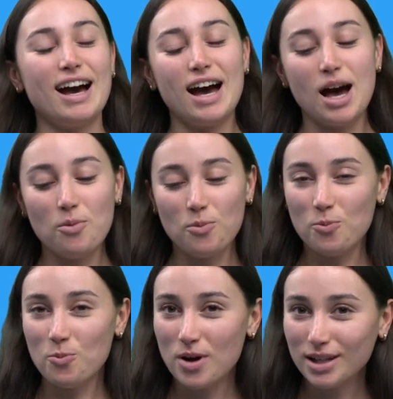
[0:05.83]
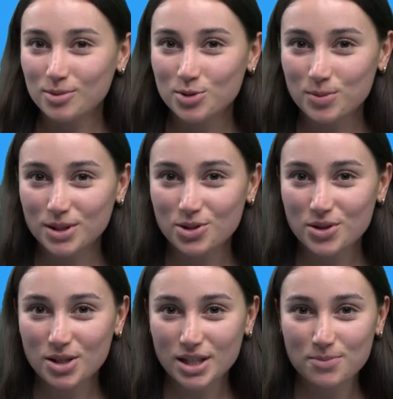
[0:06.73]
Welcome to
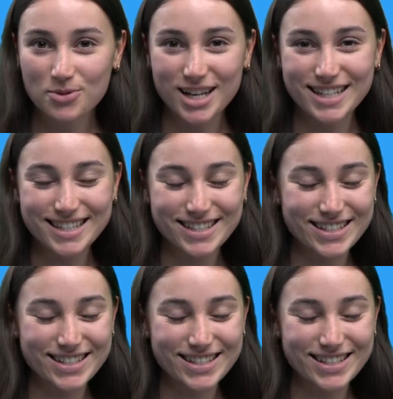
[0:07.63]
Matura Express.